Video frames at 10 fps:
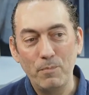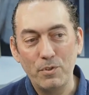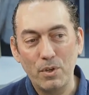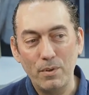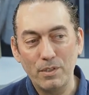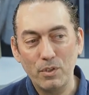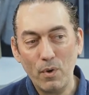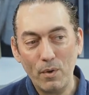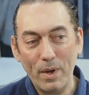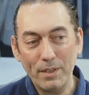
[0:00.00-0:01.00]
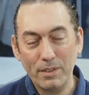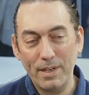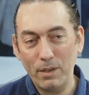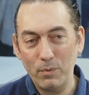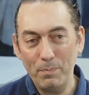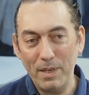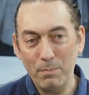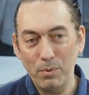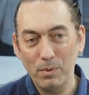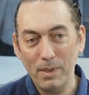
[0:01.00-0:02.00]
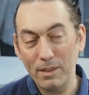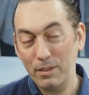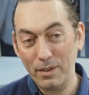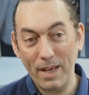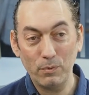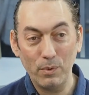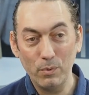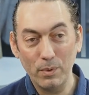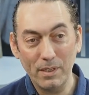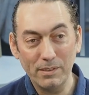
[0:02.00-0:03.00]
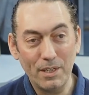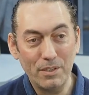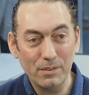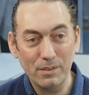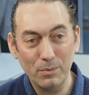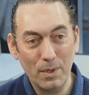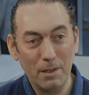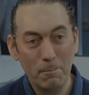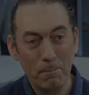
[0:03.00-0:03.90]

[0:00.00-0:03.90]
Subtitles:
So it's a great way to connect with people and connect with organizations as well.